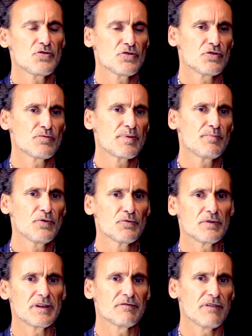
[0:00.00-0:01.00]
you know, people
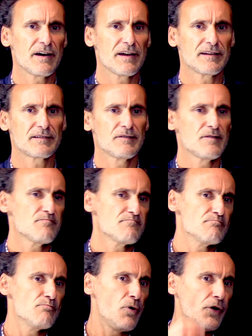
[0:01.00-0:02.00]
would divide
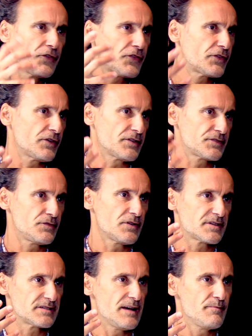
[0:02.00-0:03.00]
monsters, for
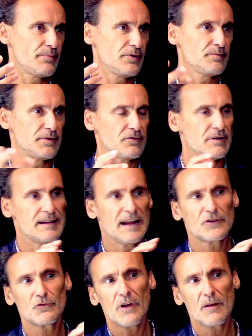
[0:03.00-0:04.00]
example, between
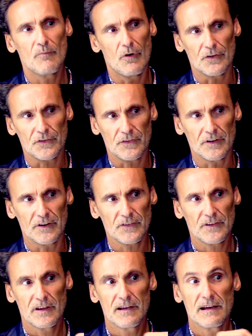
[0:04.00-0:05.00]
natural
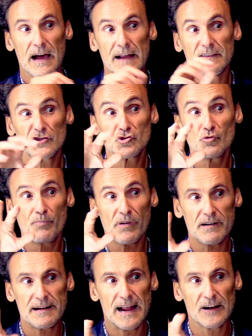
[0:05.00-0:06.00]
monsters and the
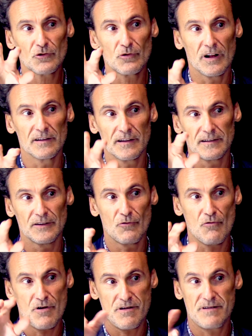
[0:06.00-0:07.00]
supernatural that they
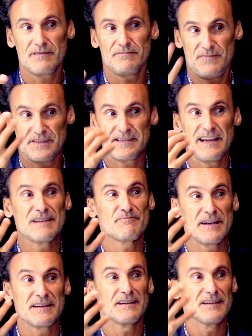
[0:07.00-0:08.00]
were sent
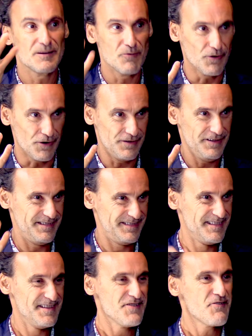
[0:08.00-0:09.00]
by the devil,
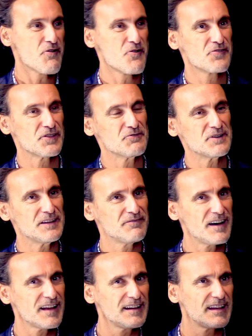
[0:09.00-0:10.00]
or they would
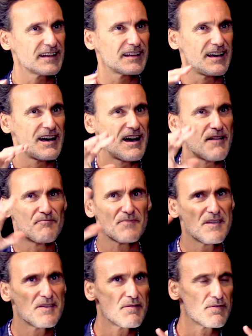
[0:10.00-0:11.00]
divide like
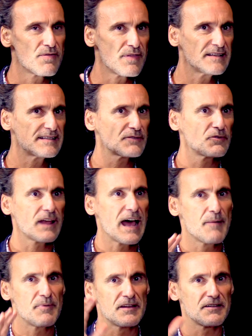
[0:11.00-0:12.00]
things that would
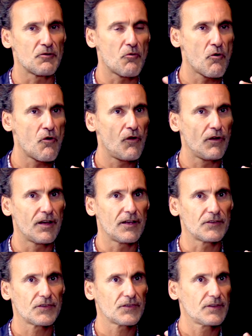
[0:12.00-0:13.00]
happen in the world
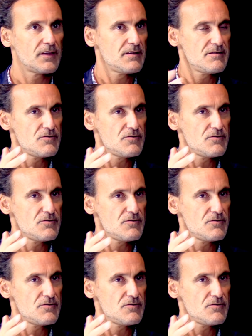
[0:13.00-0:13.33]
as